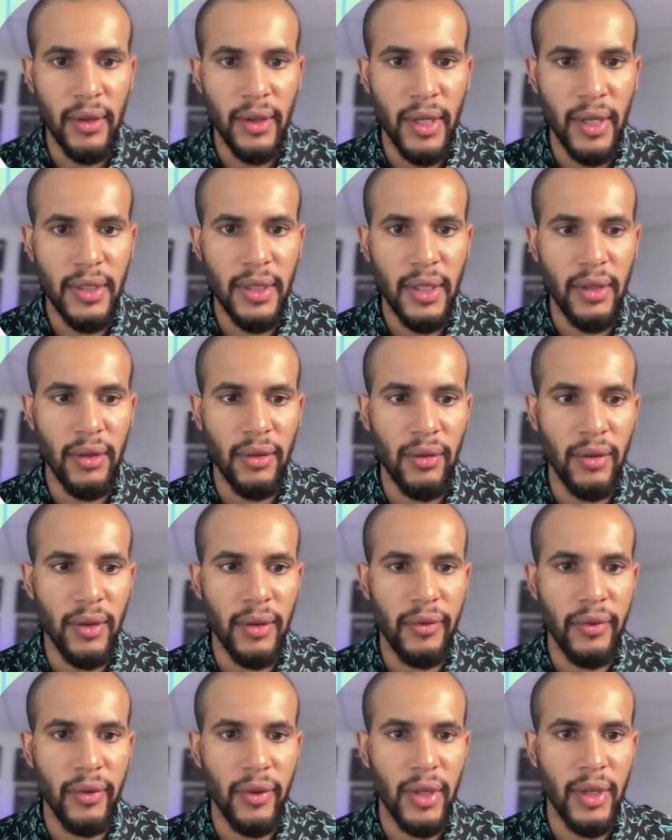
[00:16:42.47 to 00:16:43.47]
you
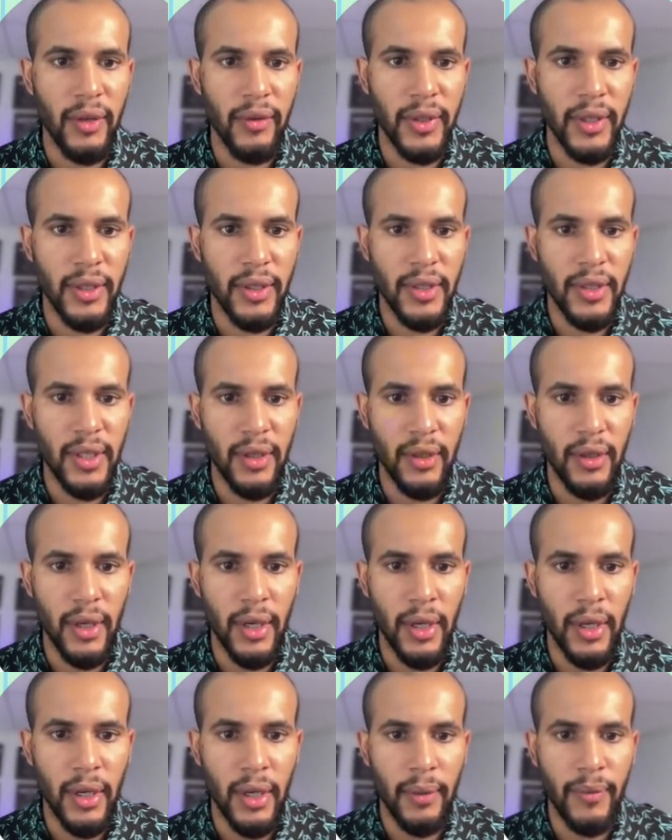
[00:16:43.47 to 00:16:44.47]
if you live in this
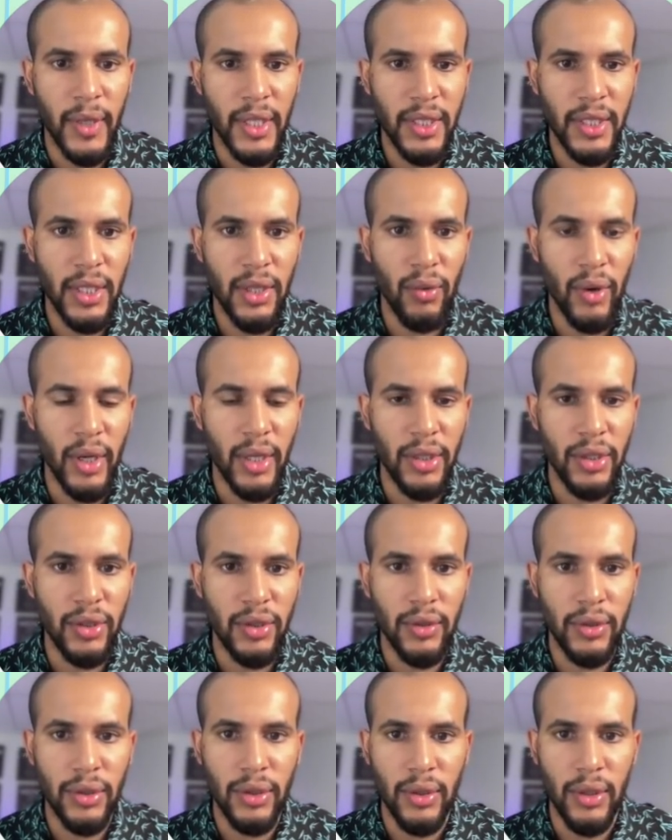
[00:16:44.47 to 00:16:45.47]
let's say you want to
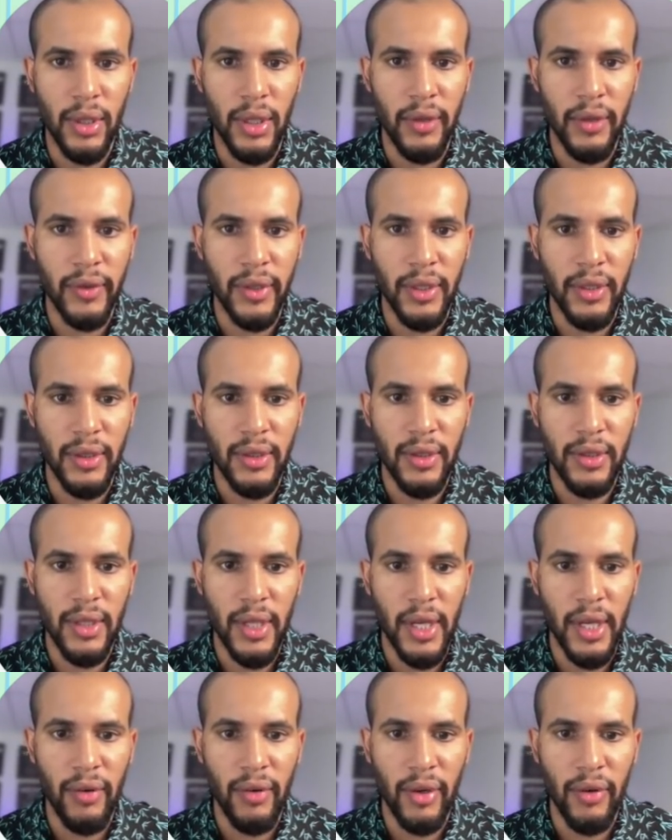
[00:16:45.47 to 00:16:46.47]
live in this
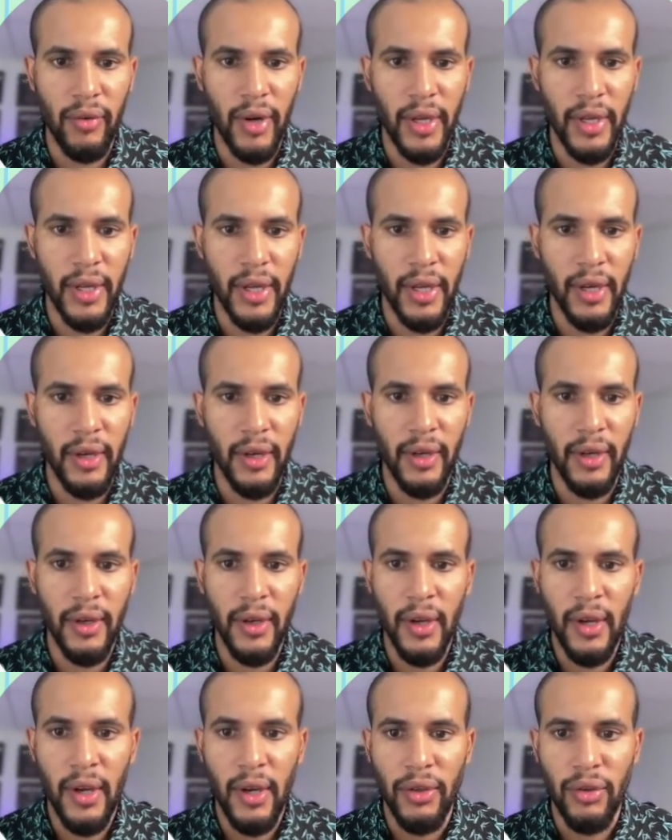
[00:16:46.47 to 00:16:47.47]
area right here,
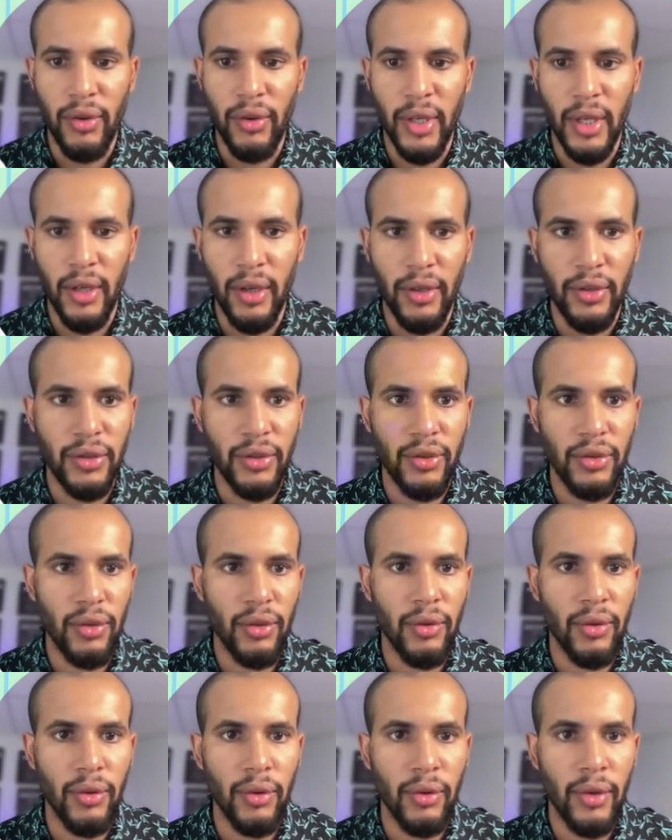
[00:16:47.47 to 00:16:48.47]
you can
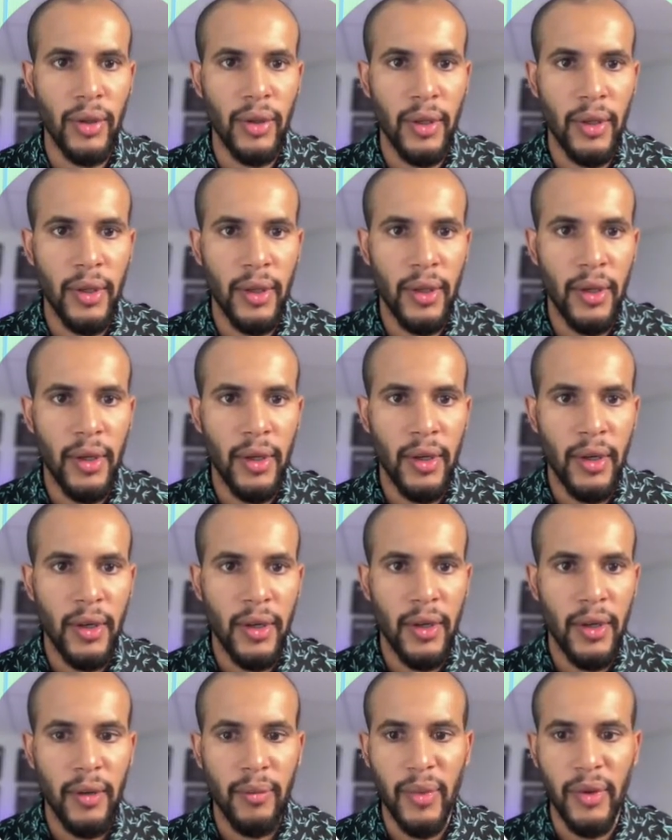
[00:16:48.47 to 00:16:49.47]
also
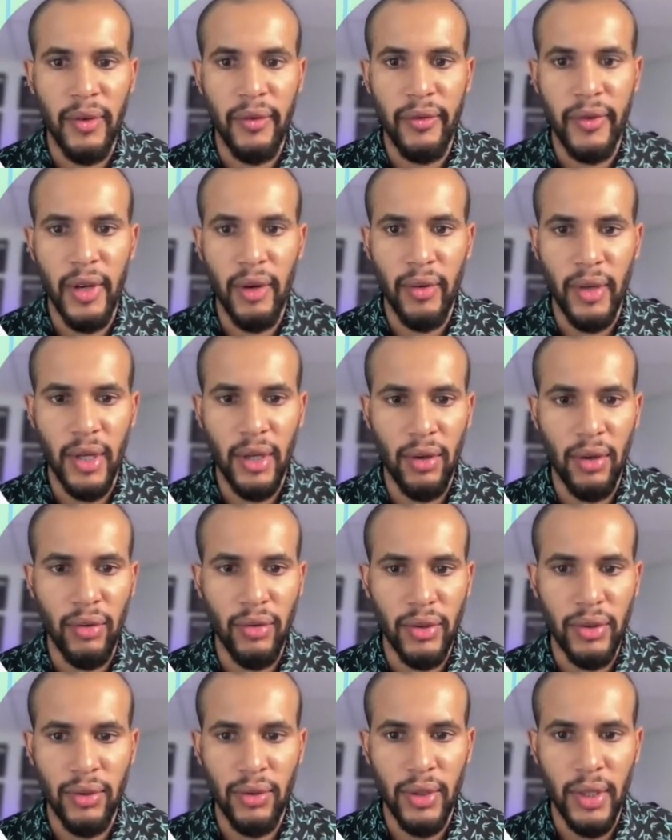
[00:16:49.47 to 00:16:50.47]
be very
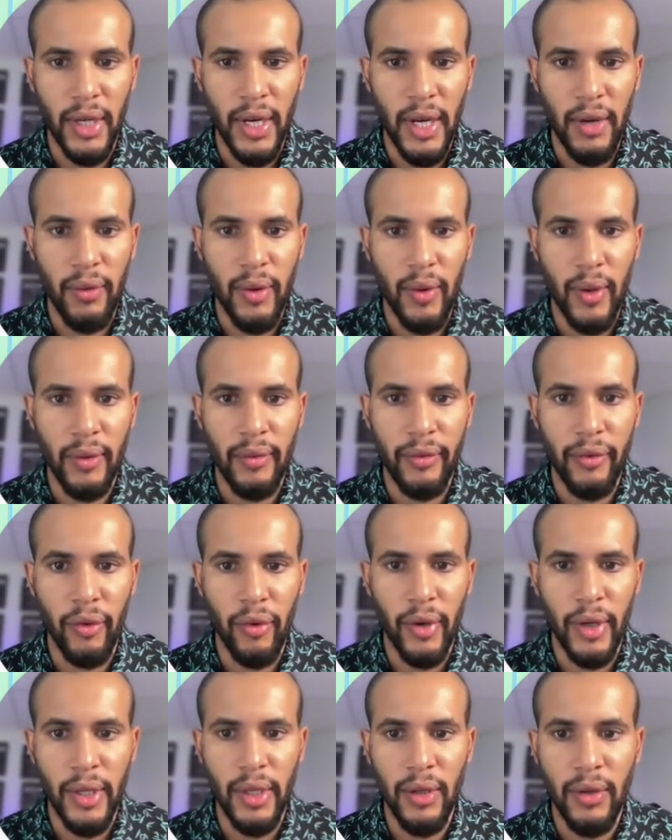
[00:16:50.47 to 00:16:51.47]
close to the Highway
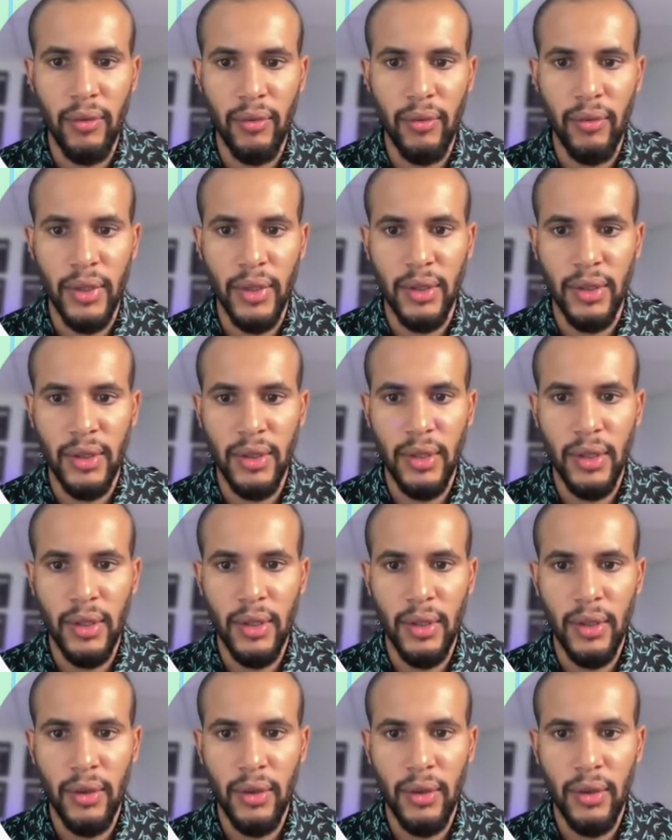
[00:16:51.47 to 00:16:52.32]
140, which is